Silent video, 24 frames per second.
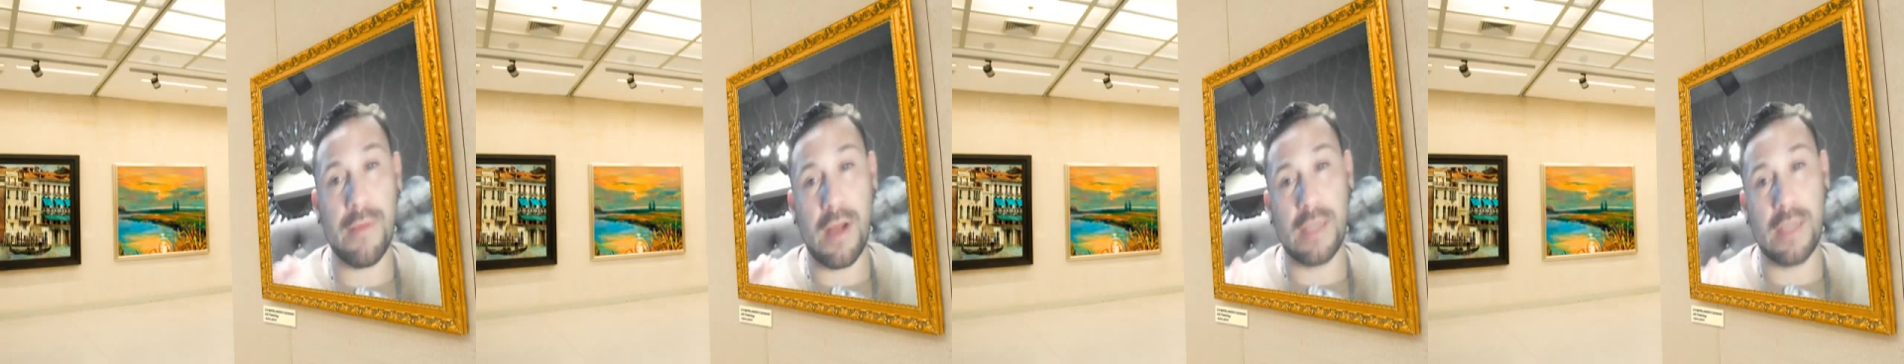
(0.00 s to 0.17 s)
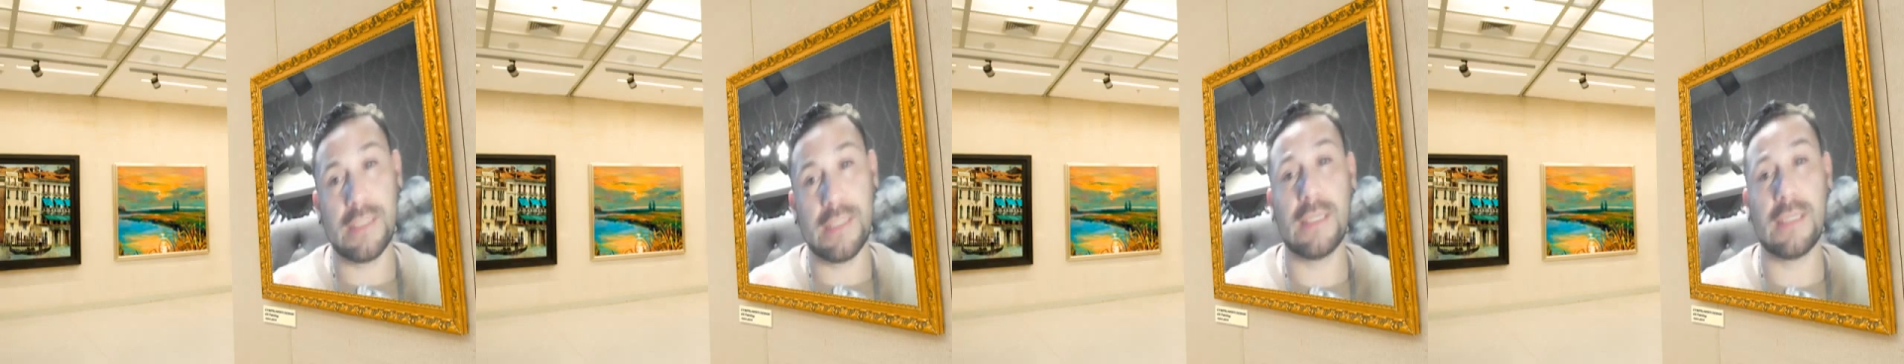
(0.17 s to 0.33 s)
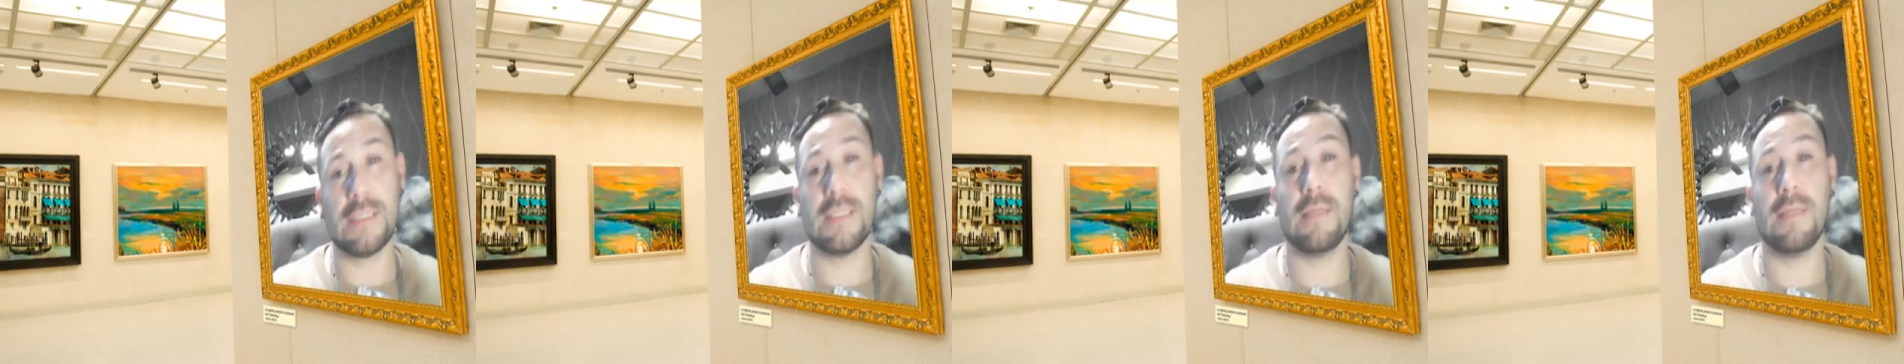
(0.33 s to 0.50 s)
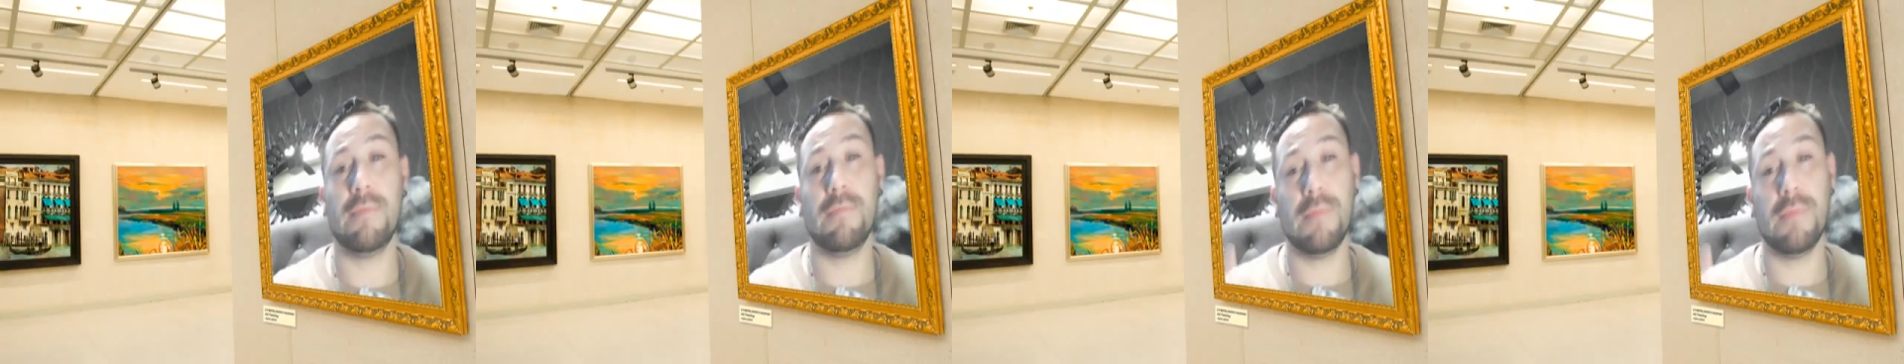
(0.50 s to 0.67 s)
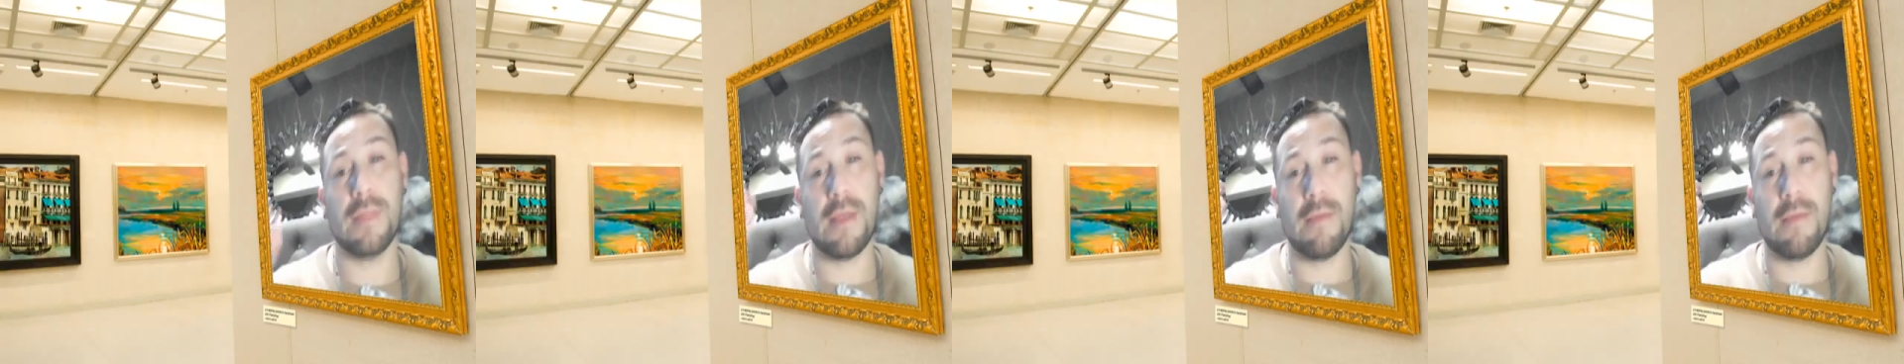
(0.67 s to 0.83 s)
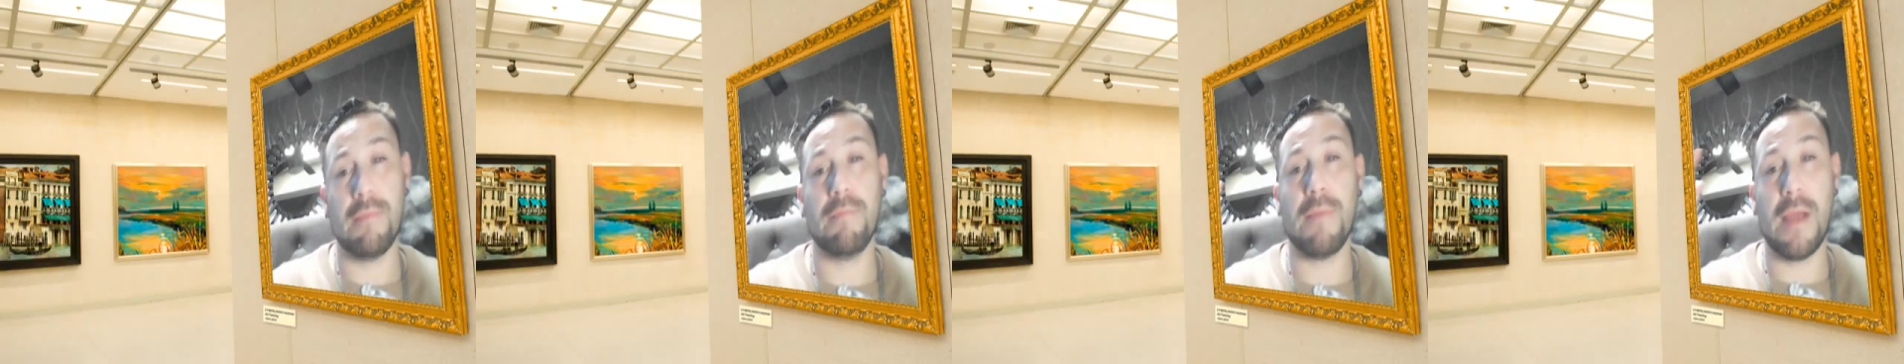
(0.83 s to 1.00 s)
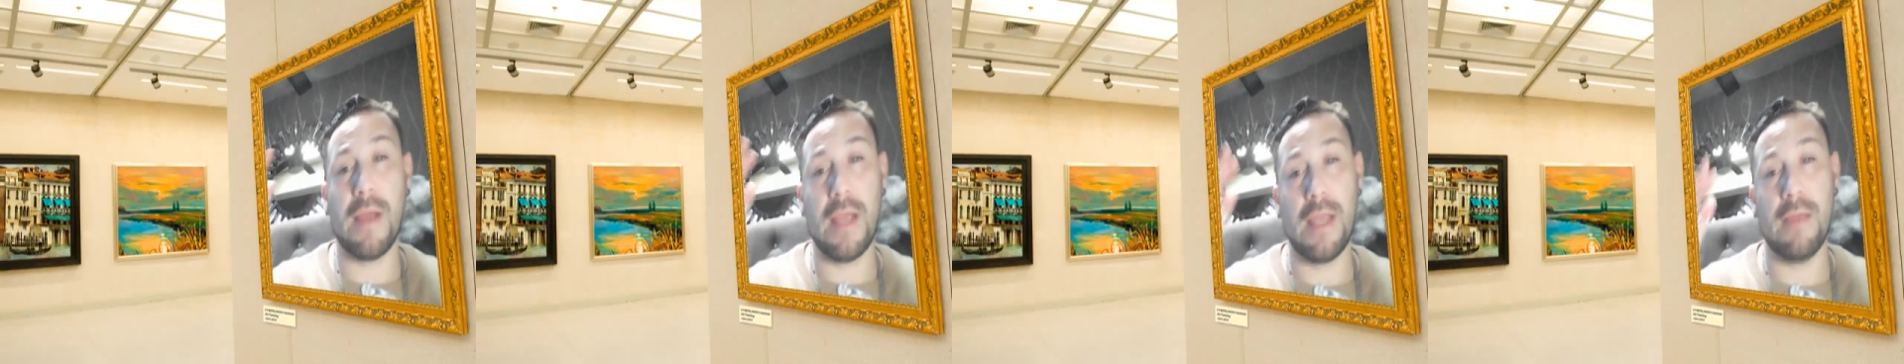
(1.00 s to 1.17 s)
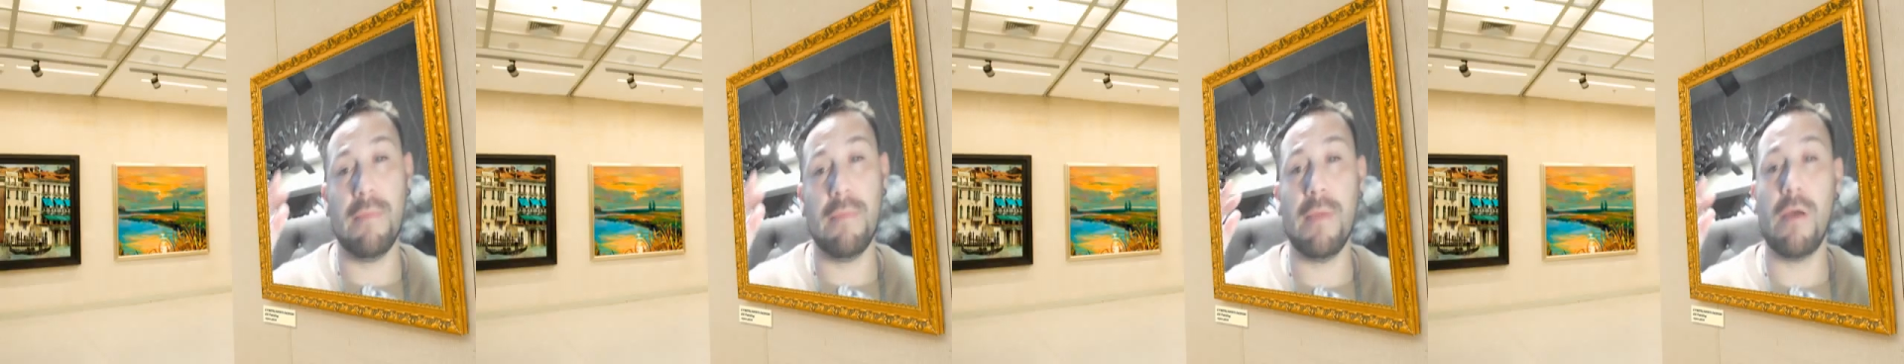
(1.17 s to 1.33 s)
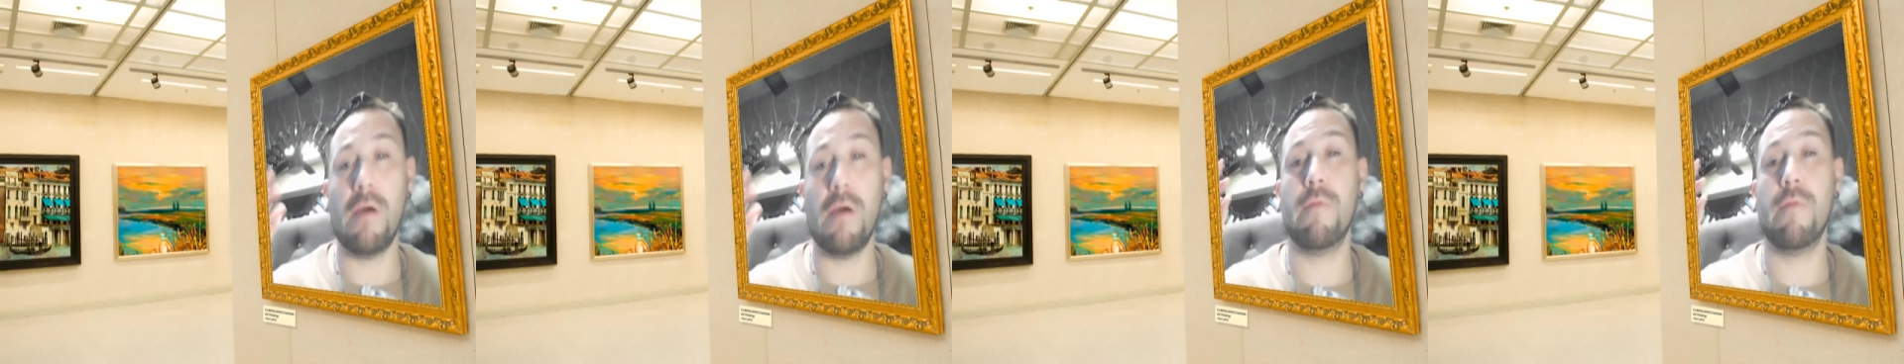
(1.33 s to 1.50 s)
contacting them by
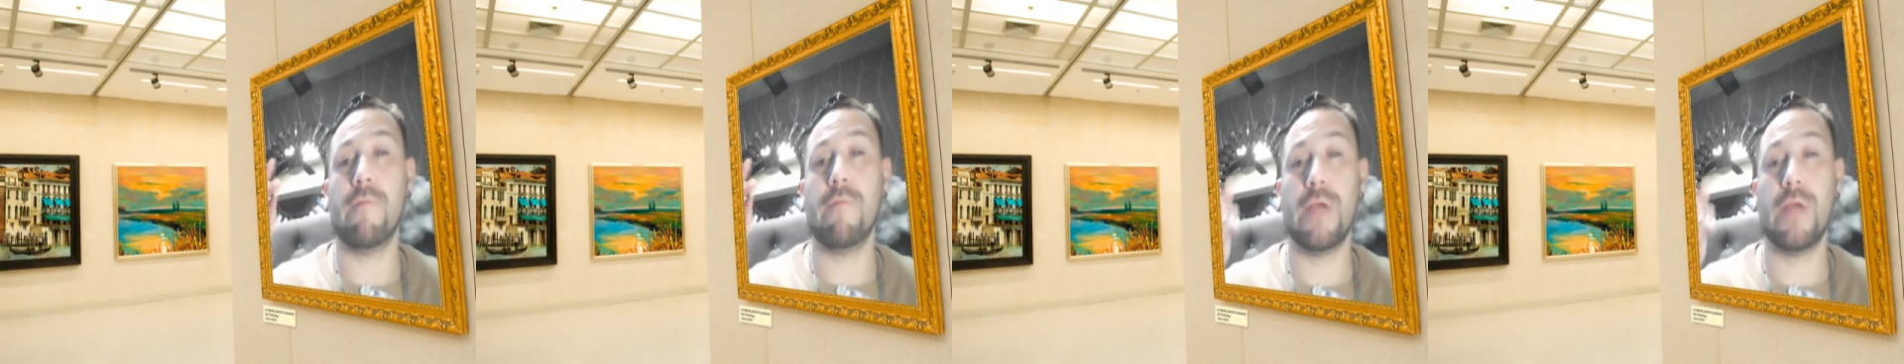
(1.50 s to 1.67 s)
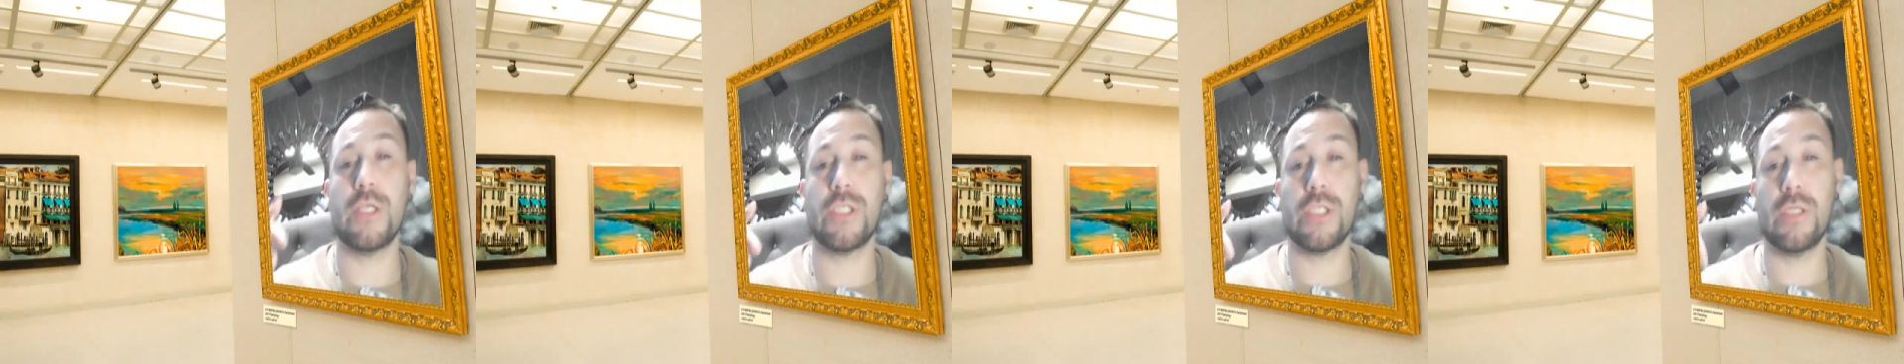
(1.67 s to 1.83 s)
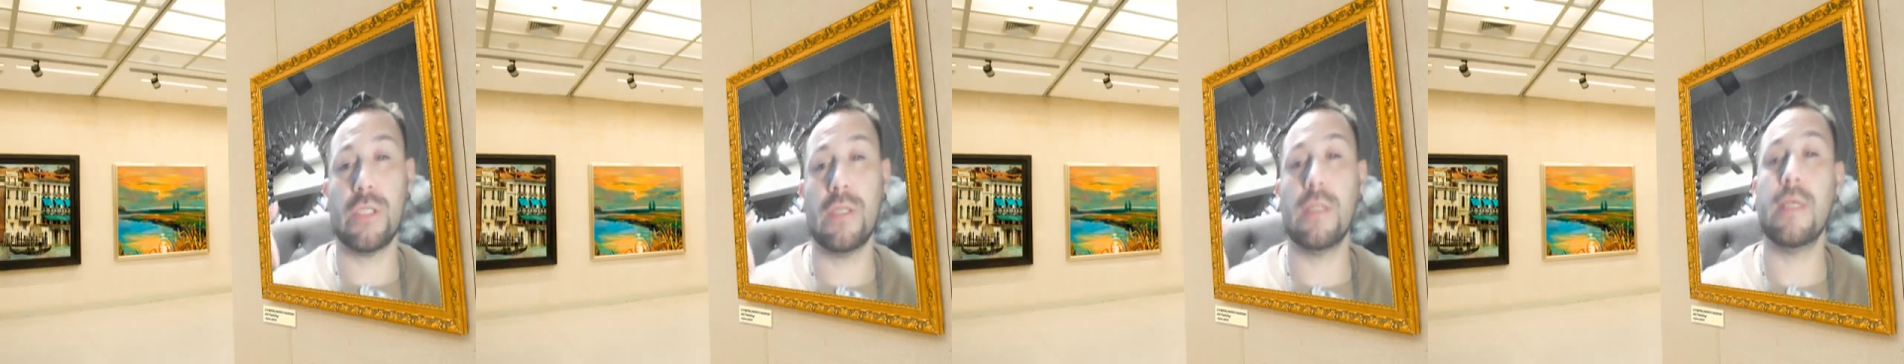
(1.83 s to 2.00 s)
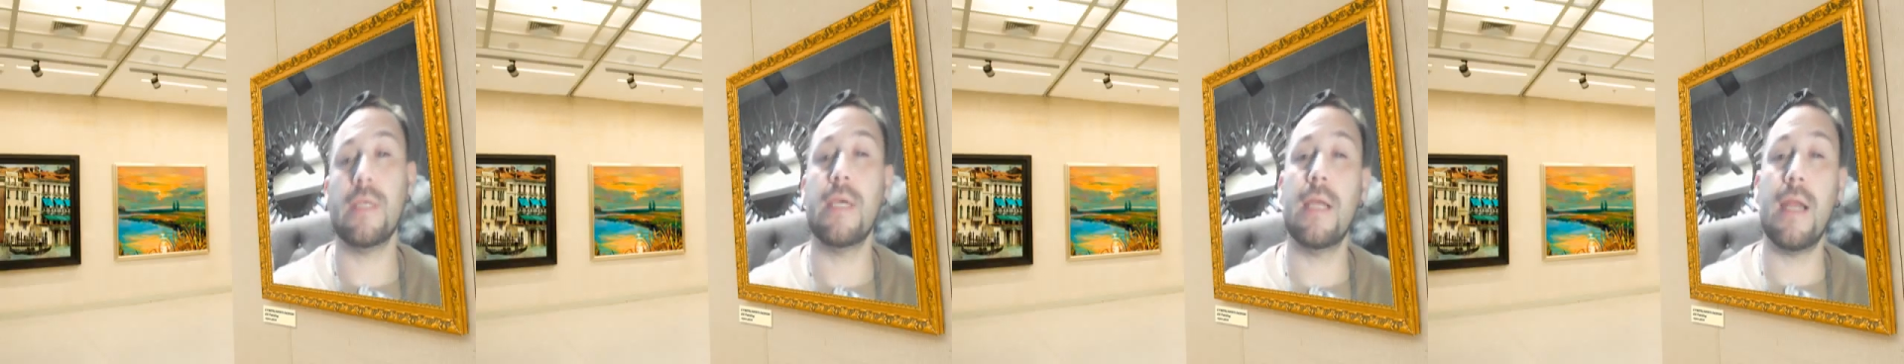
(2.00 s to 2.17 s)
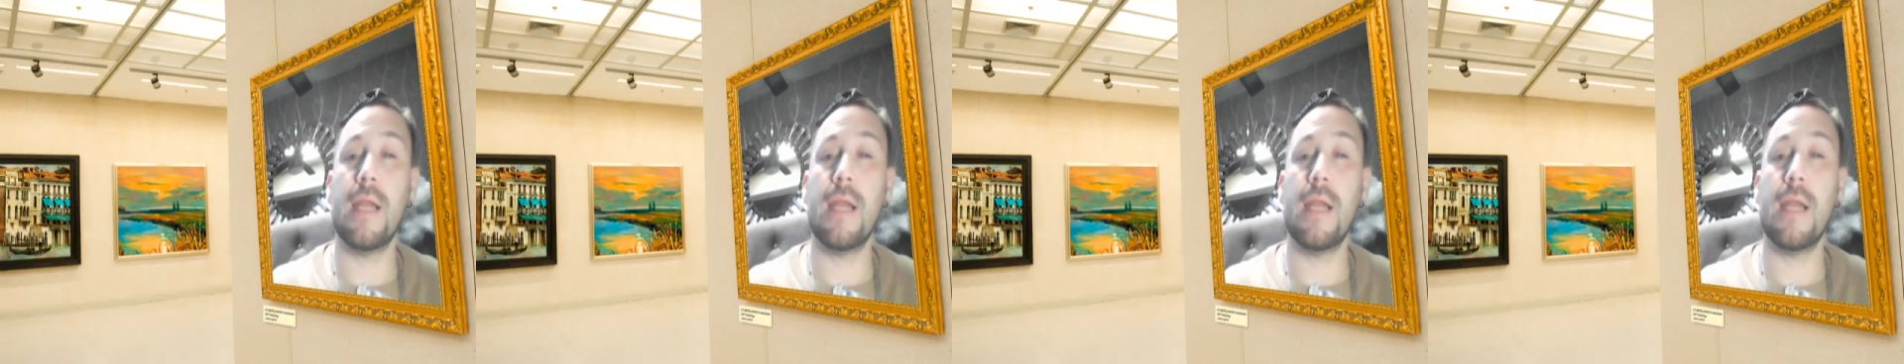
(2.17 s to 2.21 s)
email professionally,